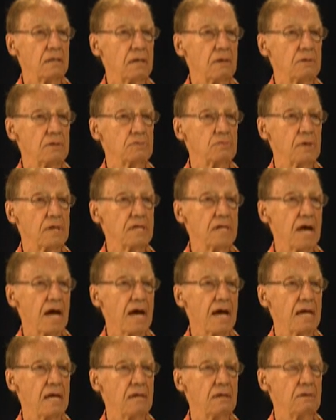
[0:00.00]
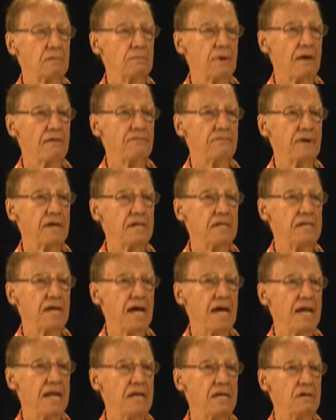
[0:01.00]
was one guy, my friend
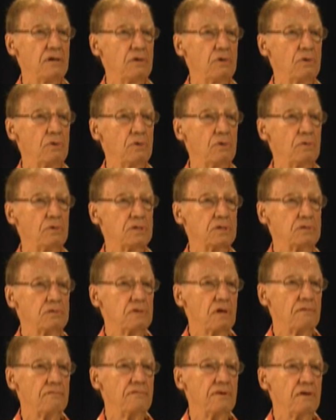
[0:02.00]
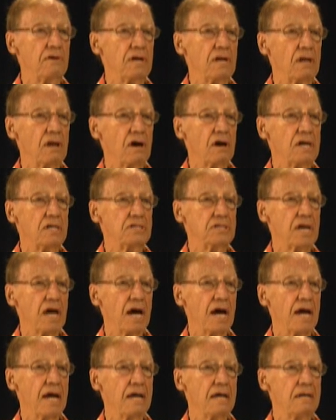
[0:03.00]
Danny, who was a very large
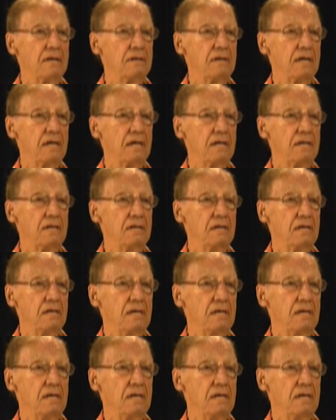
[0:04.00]
guy and, and